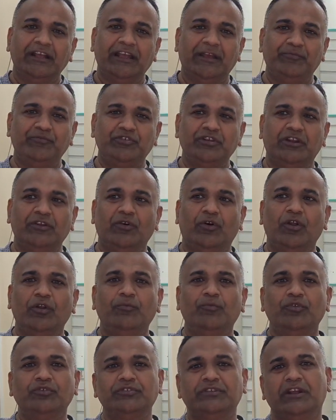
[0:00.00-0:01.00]
captured
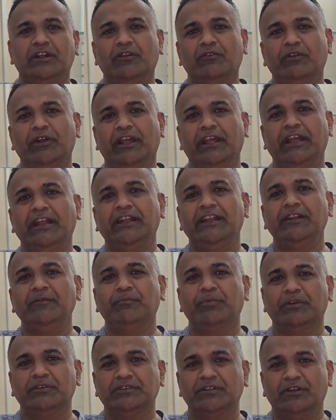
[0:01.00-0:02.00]
almost around
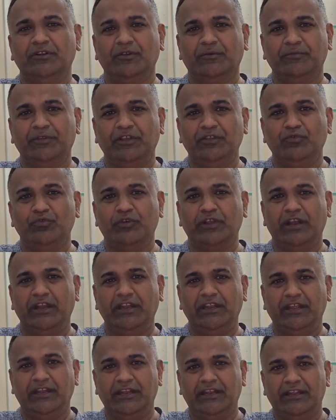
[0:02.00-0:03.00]
18% of the
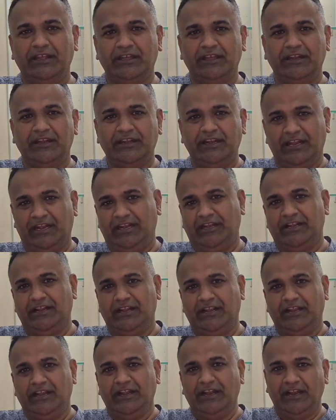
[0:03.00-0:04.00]
Ukrainian territory
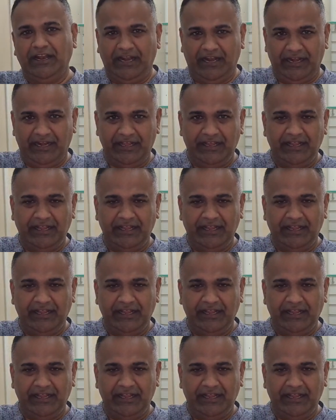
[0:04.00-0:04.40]
land.